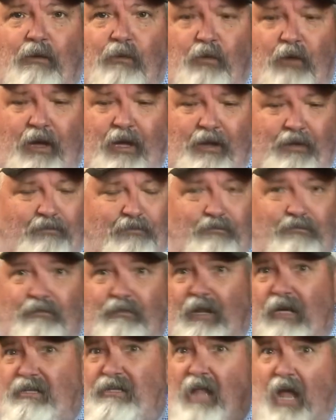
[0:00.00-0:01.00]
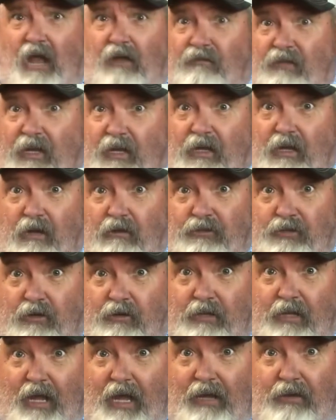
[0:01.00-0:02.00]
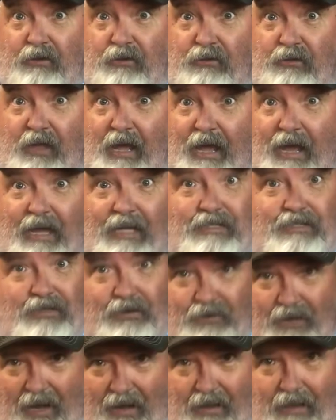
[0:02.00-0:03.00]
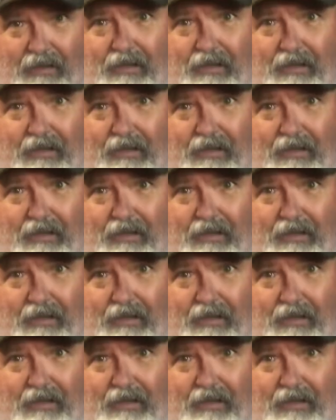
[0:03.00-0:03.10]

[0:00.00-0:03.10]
Well, there's a lot of videos showing you how to do that, so I